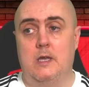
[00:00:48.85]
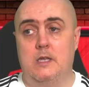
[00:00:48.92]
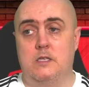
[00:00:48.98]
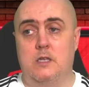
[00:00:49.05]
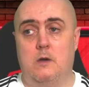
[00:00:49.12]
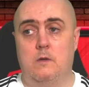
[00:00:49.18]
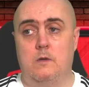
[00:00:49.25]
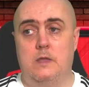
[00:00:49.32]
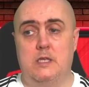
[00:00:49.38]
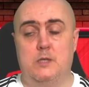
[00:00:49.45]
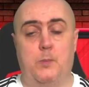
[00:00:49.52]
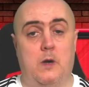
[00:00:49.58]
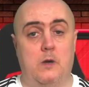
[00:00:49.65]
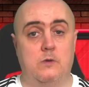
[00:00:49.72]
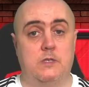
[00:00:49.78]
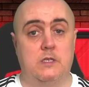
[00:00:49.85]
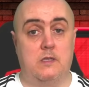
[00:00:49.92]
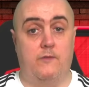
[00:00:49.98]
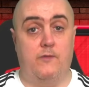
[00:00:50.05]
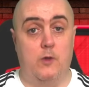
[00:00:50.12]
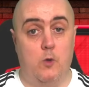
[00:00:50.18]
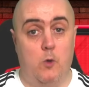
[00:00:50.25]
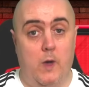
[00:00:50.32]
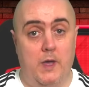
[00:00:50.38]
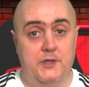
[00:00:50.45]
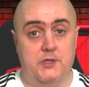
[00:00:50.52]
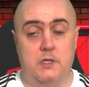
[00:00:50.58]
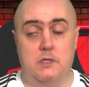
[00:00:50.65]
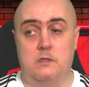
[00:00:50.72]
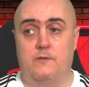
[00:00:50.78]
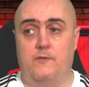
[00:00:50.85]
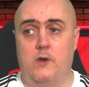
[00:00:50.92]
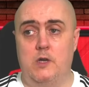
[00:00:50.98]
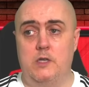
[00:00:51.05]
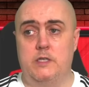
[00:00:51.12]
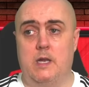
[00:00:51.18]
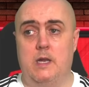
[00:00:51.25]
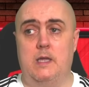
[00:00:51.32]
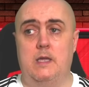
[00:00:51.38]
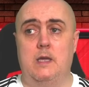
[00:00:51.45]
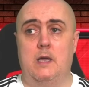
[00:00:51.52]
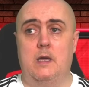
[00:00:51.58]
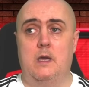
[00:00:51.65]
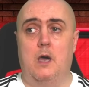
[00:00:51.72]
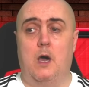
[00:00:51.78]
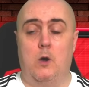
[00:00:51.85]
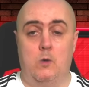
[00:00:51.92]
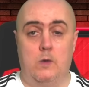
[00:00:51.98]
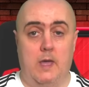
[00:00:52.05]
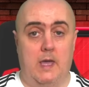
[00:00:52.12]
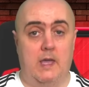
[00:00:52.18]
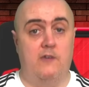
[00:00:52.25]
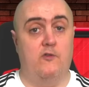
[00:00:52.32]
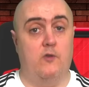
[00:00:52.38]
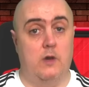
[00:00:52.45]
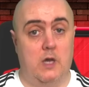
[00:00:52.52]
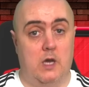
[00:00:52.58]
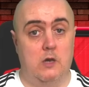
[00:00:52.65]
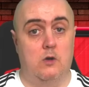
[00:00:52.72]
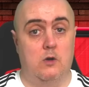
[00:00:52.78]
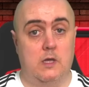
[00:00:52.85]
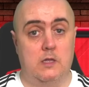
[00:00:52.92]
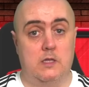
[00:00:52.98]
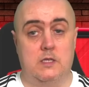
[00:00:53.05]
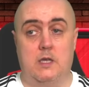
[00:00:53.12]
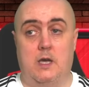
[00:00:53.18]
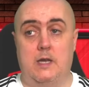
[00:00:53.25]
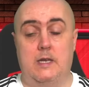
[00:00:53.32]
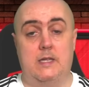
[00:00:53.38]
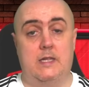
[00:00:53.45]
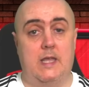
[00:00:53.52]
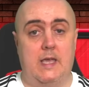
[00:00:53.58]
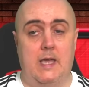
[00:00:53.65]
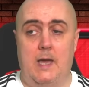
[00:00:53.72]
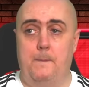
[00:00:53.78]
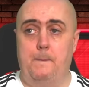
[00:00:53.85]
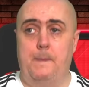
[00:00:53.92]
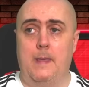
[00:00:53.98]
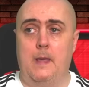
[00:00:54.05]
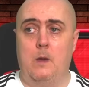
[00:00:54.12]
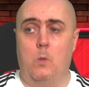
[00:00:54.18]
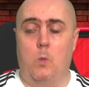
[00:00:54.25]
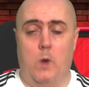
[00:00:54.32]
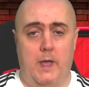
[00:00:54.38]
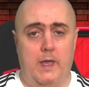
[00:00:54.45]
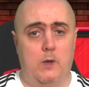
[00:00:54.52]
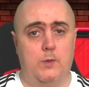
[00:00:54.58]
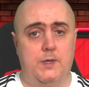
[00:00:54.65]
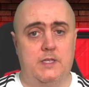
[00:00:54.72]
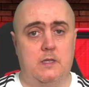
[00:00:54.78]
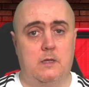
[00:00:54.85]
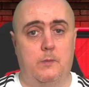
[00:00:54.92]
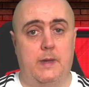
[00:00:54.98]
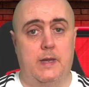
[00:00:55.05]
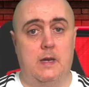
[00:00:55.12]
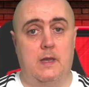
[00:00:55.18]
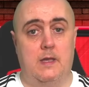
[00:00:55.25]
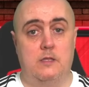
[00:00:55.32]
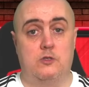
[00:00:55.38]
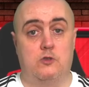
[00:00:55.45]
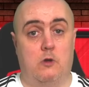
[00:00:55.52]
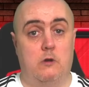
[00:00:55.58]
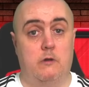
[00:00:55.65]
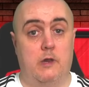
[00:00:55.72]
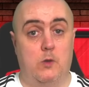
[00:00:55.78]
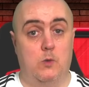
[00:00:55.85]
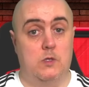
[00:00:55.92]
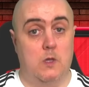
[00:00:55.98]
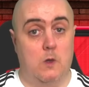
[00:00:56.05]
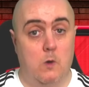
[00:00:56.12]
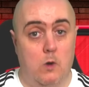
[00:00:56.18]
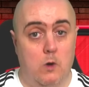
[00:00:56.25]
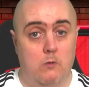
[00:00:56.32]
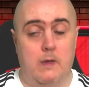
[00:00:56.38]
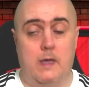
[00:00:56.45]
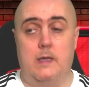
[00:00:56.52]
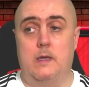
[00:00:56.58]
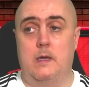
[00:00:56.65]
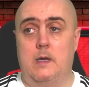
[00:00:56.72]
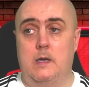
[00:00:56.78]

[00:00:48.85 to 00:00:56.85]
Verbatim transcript: So, this poses a few questions. Firstly, okay, if we're not looking to sign a DM, why are we still being linked strongly with Doucouré?